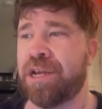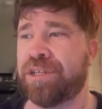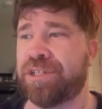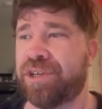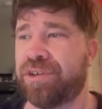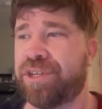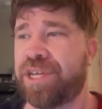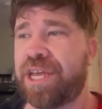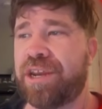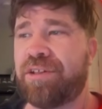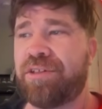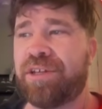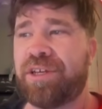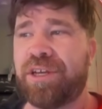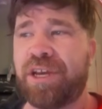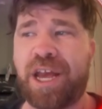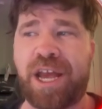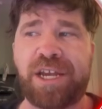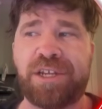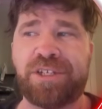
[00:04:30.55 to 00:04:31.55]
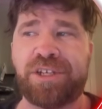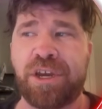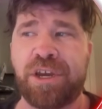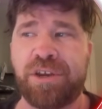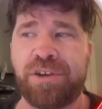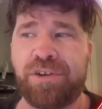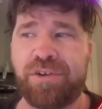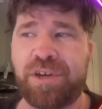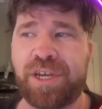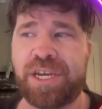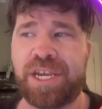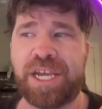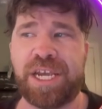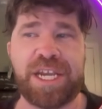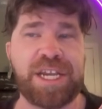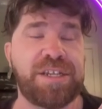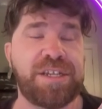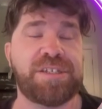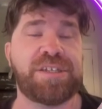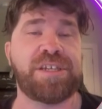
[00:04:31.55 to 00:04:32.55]
So technically, you guys, you can
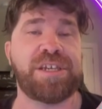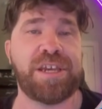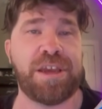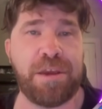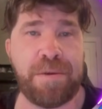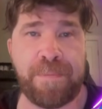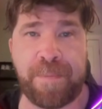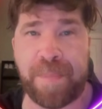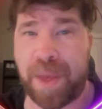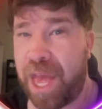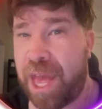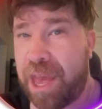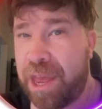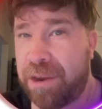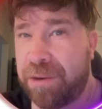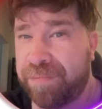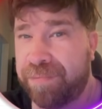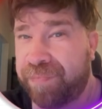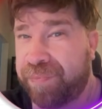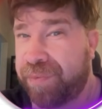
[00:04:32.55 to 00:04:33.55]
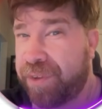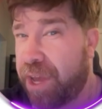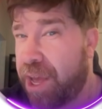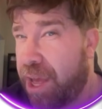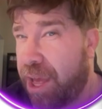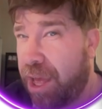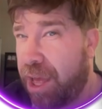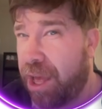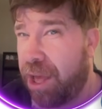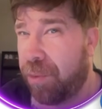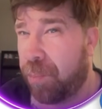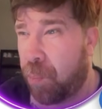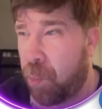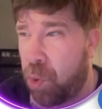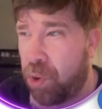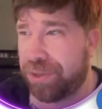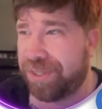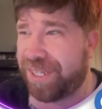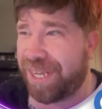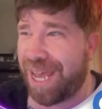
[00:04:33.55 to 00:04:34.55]
easily embed
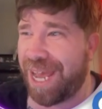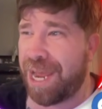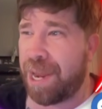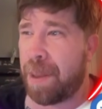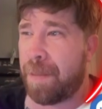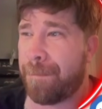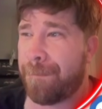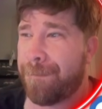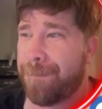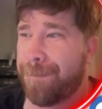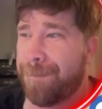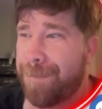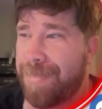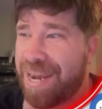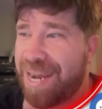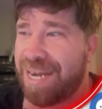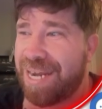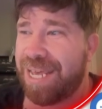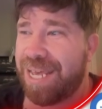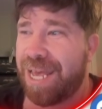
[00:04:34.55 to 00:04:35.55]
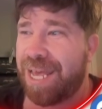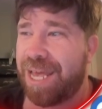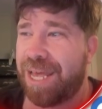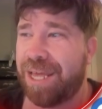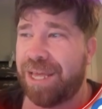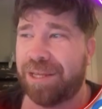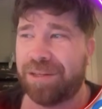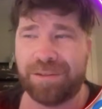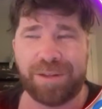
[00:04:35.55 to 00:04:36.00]
multimedia,